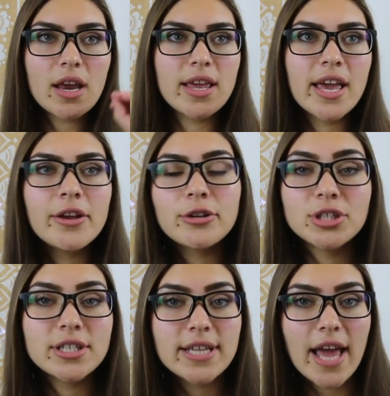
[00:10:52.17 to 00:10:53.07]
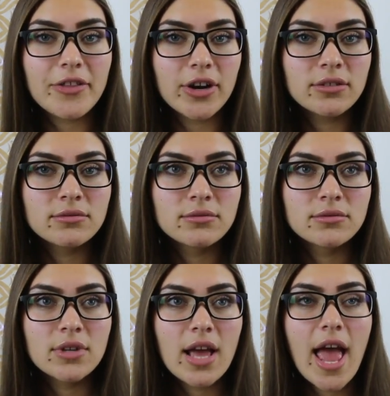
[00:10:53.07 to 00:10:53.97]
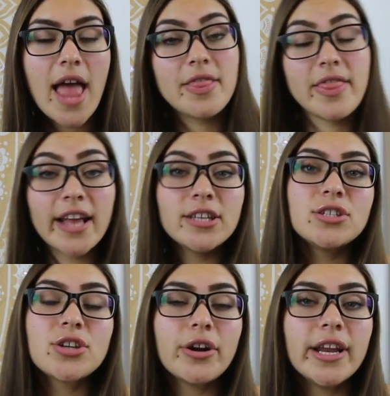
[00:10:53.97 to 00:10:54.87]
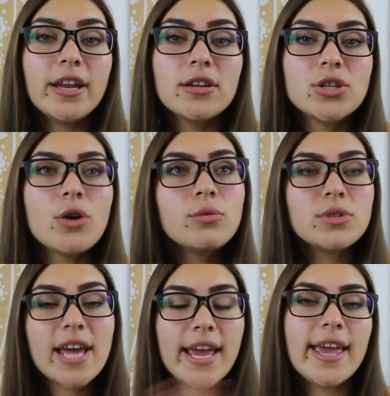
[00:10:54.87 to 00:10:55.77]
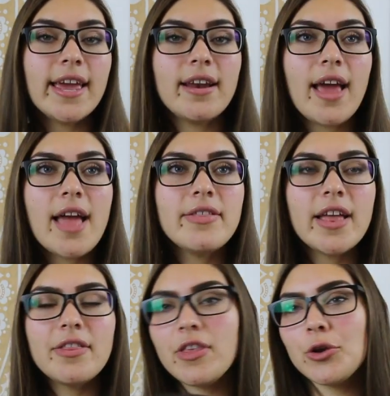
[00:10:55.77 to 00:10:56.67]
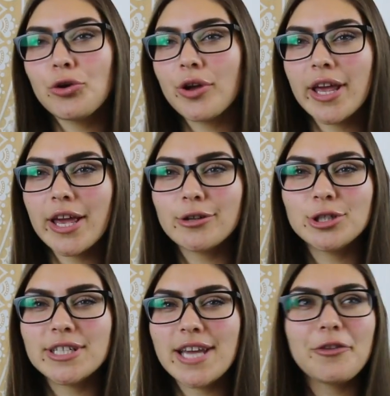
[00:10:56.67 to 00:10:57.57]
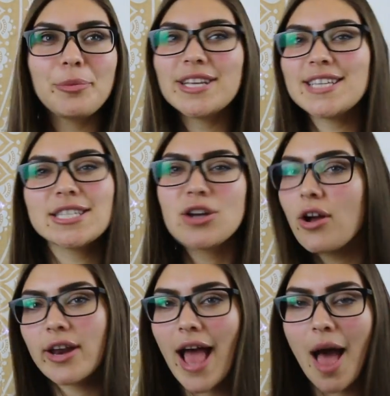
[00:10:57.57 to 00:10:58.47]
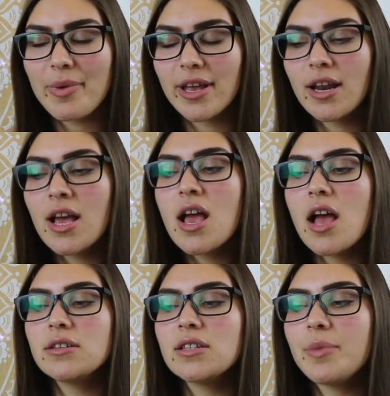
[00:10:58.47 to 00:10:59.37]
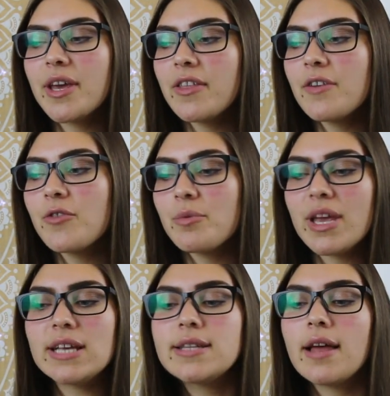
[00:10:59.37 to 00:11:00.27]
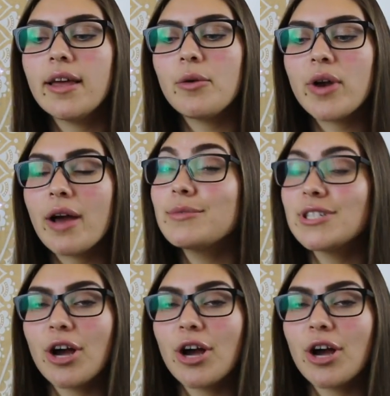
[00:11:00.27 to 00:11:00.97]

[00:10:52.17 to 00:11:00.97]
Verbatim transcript: get your shit together and then start it. Don't take it and then think you're gonna get your shit together because that's not gonna happen. And so the big thing for me is that like when I was